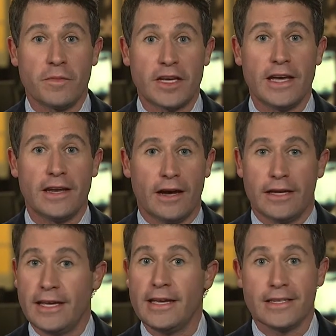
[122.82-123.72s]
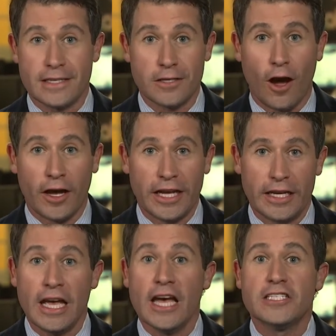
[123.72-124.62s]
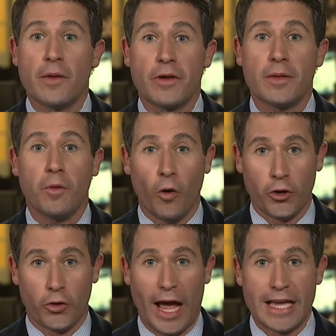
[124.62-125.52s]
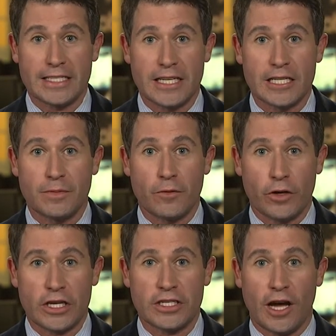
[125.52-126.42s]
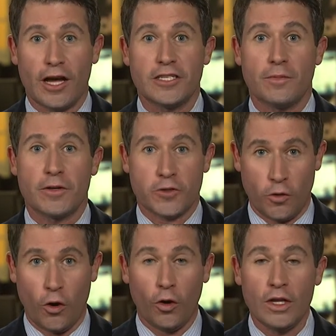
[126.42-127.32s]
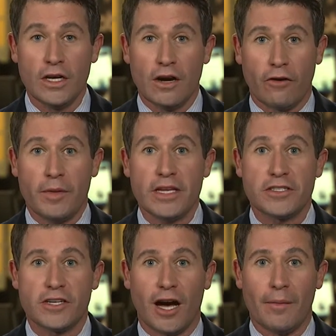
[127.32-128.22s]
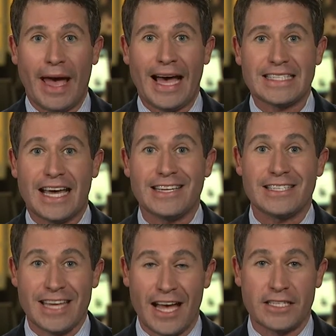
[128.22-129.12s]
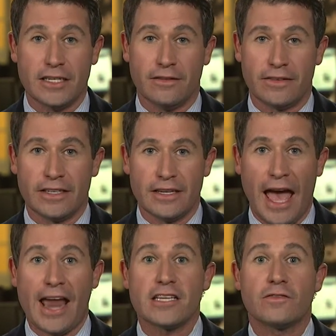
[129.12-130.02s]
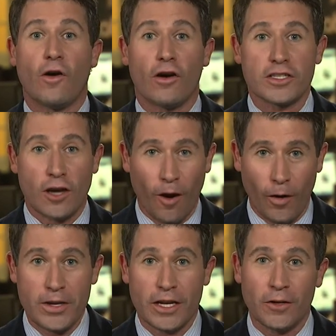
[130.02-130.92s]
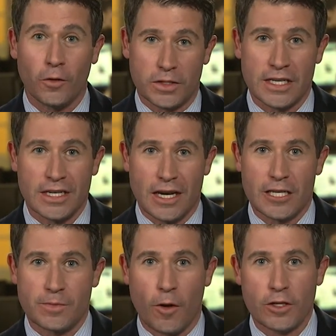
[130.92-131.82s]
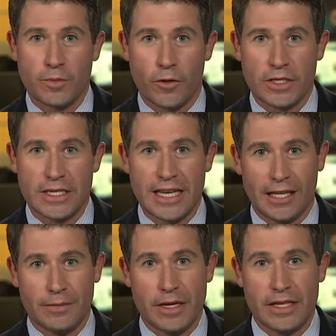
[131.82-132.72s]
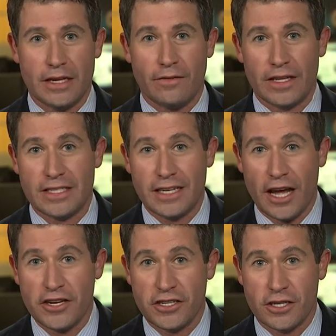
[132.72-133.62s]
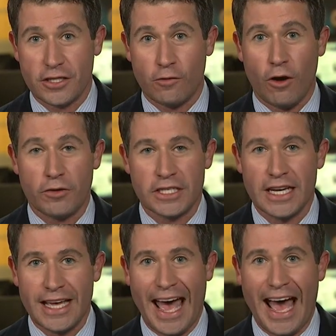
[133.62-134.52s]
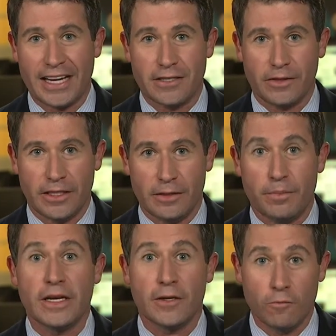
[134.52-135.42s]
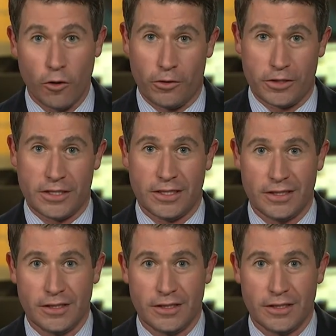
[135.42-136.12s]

Maketa. He isn't talking. Deputy Porter has since been reassigned to patrol from his job as a detective. And as far as Kara Nichols, a spokesperson telling me the investigation is, quote, actively being worked.